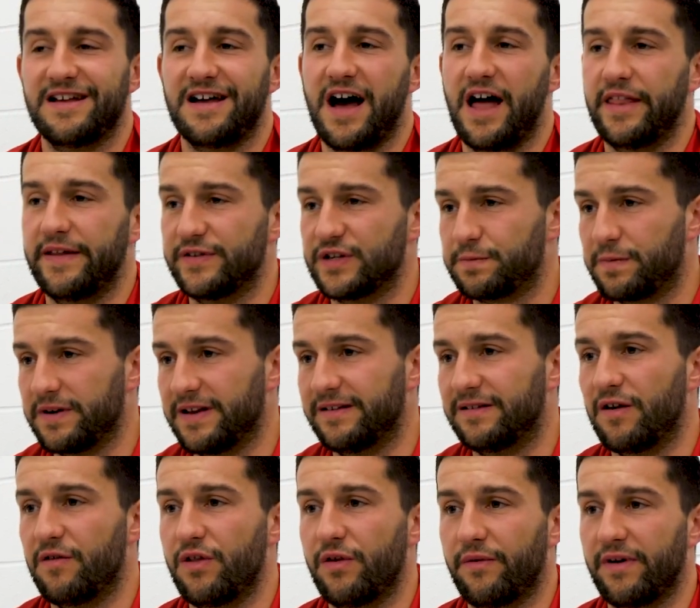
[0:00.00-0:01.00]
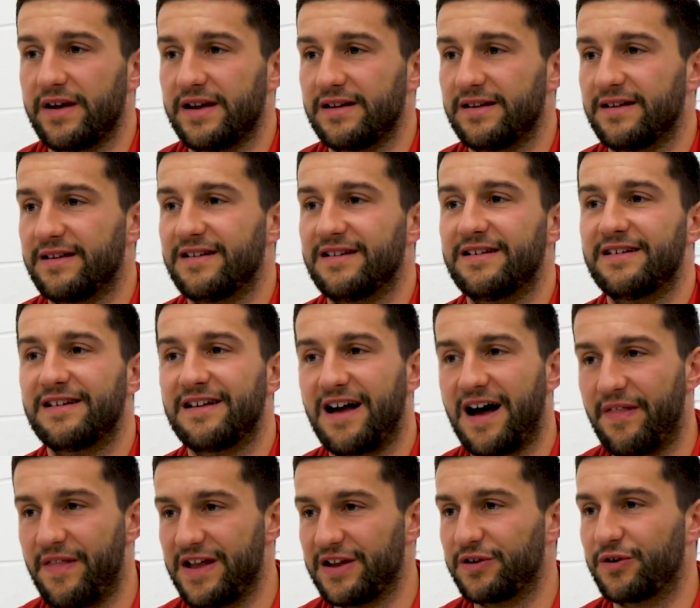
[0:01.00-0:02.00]
and they've sprinted down the line
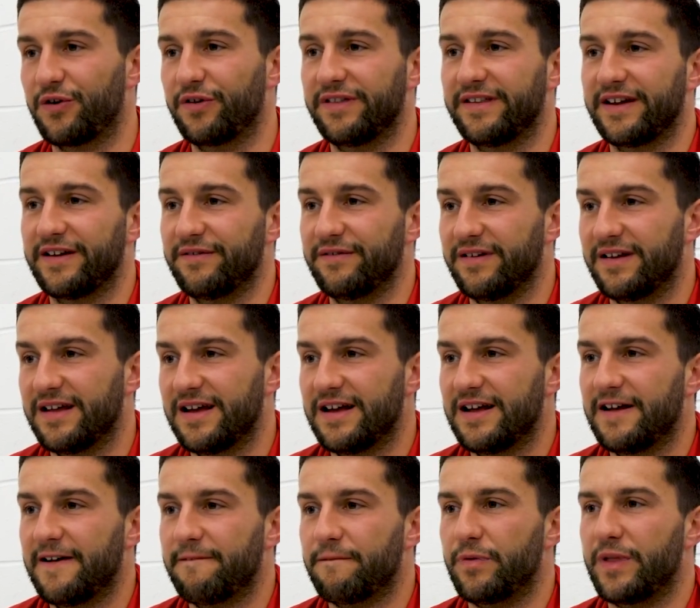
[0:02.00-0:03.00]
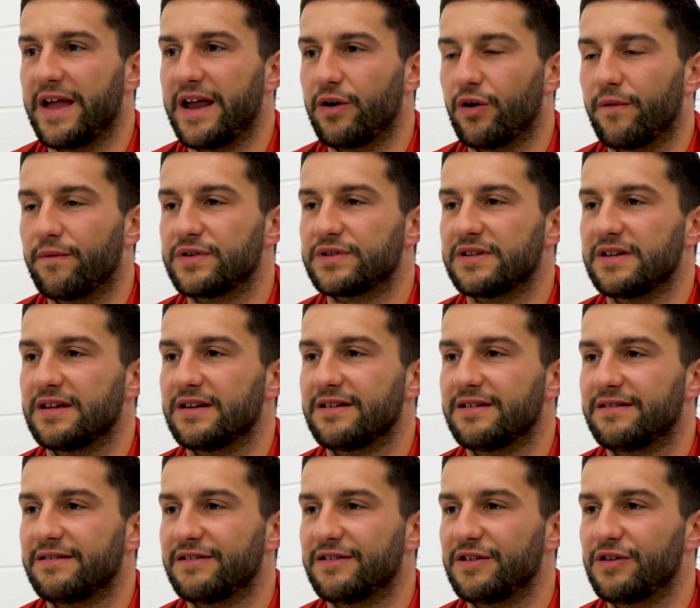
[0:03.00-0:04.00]
and then gone down, then obviously
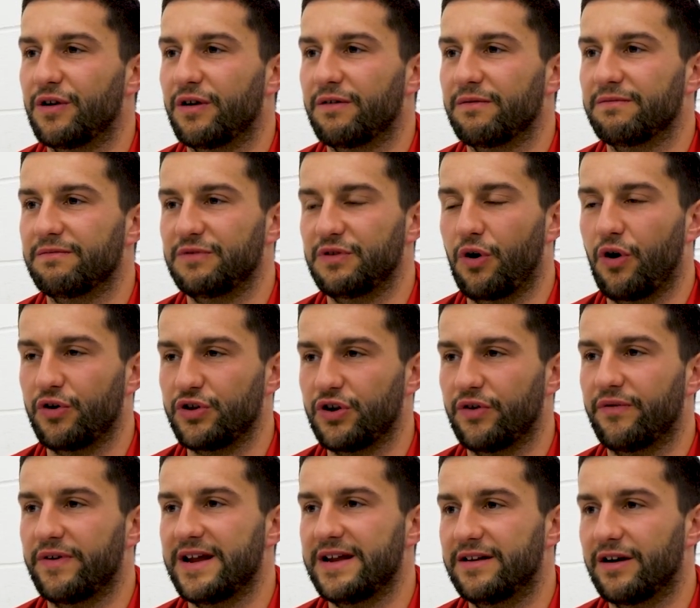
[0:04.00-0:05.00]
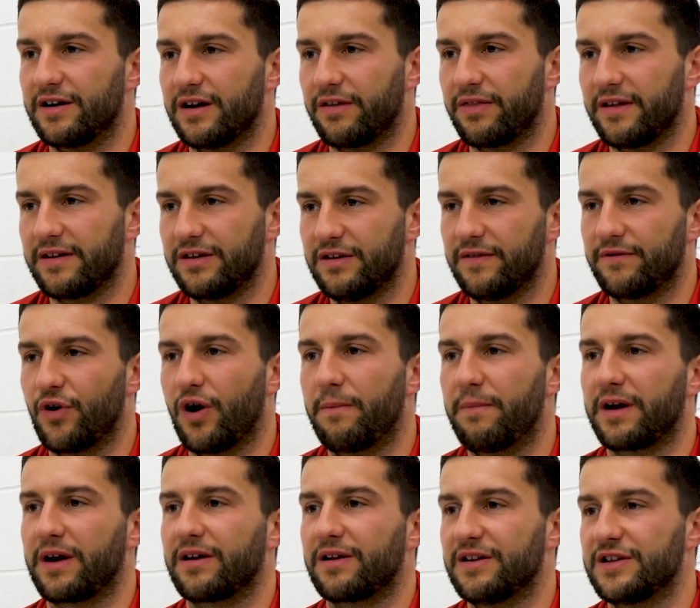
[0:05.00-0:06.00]
you're on your radar, you've got a
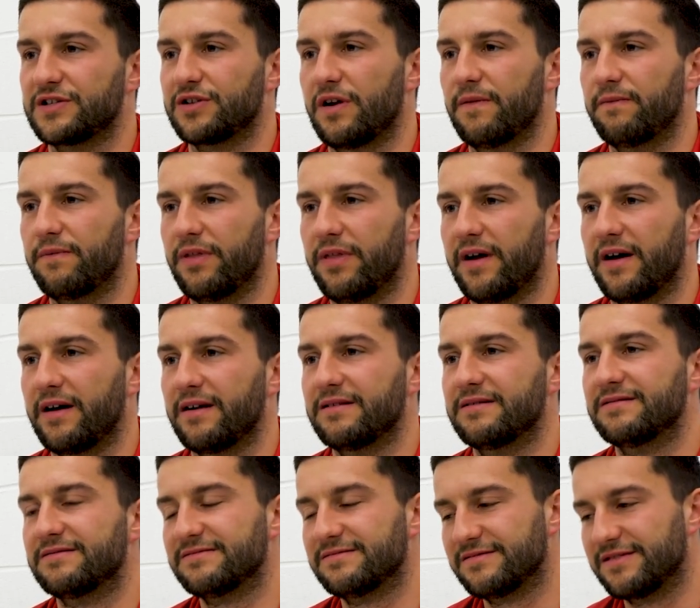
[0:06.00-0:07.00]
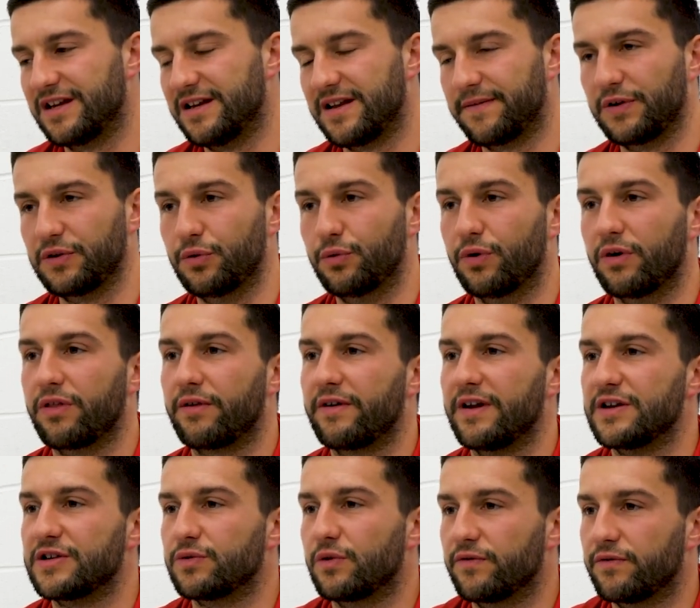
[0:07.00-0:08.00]
bigger concern for that. You need to have a lower
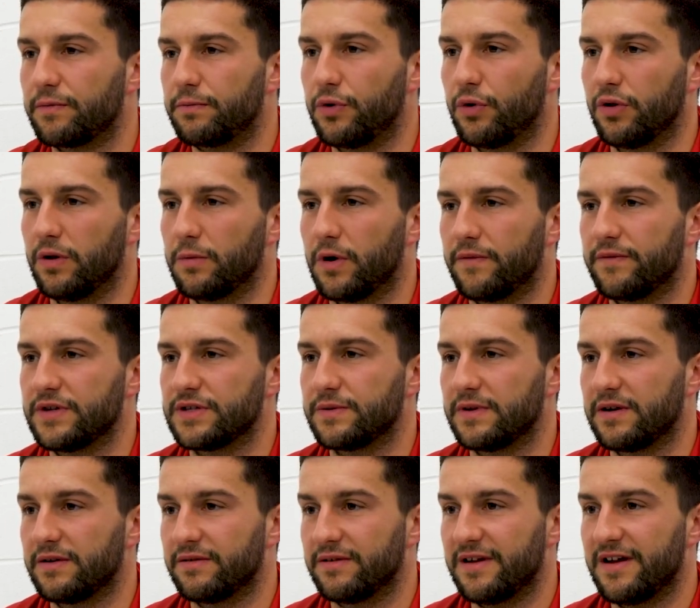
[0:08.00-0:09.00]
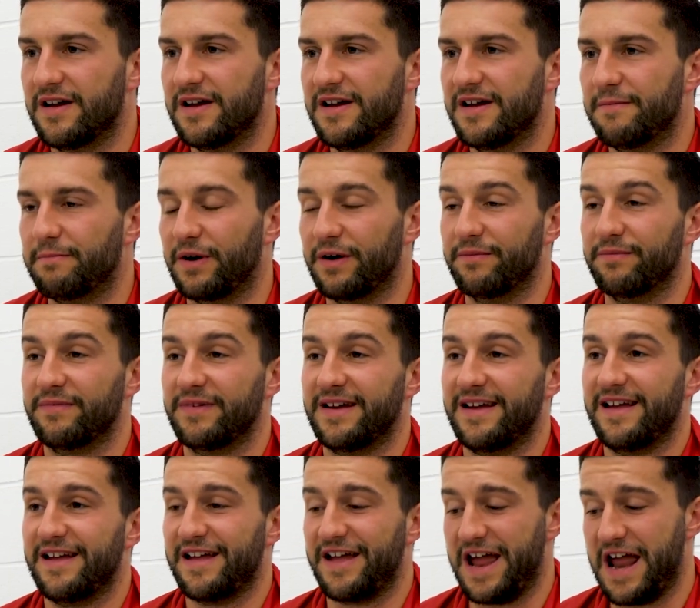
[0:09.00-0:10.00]
threshold for pulling them off as well. But
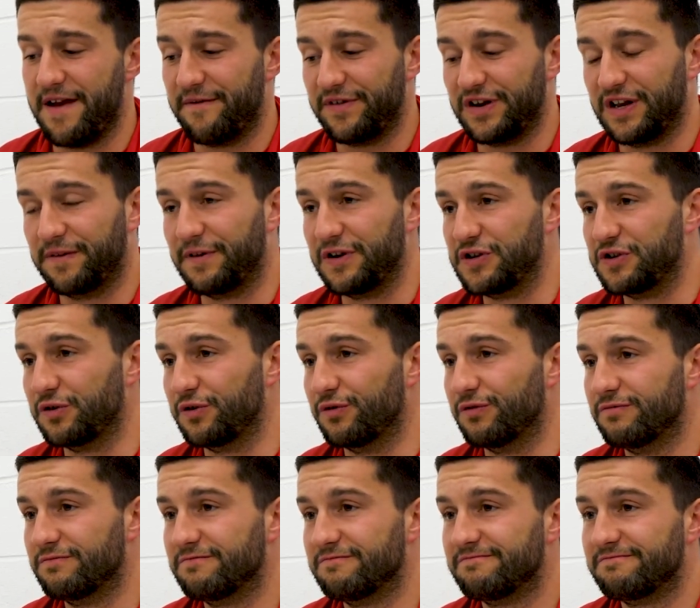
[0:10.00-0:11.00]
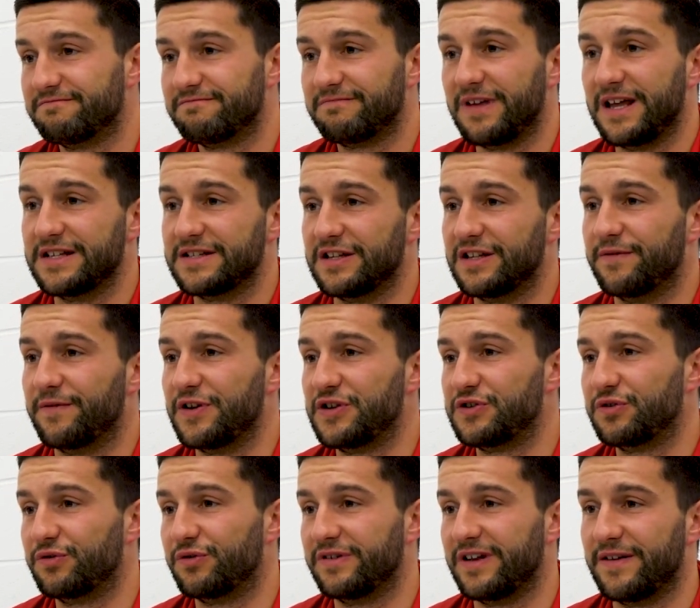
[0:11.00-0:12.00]
every individual is
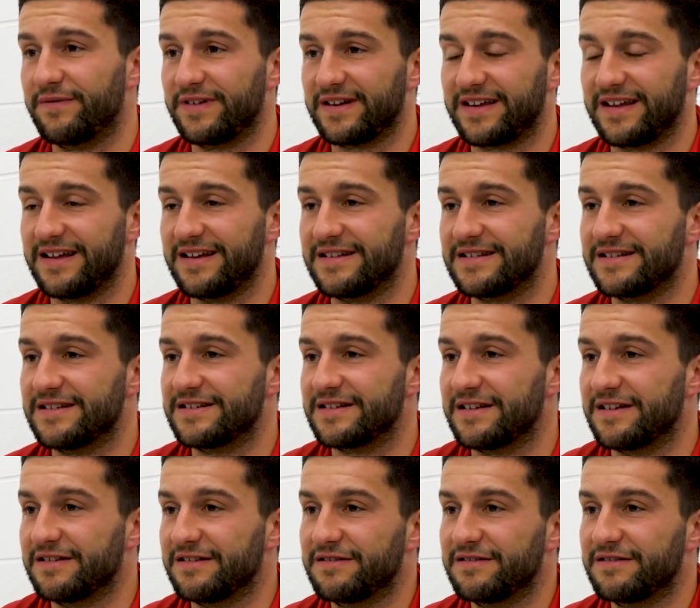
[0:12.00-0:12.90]
individual, and every case is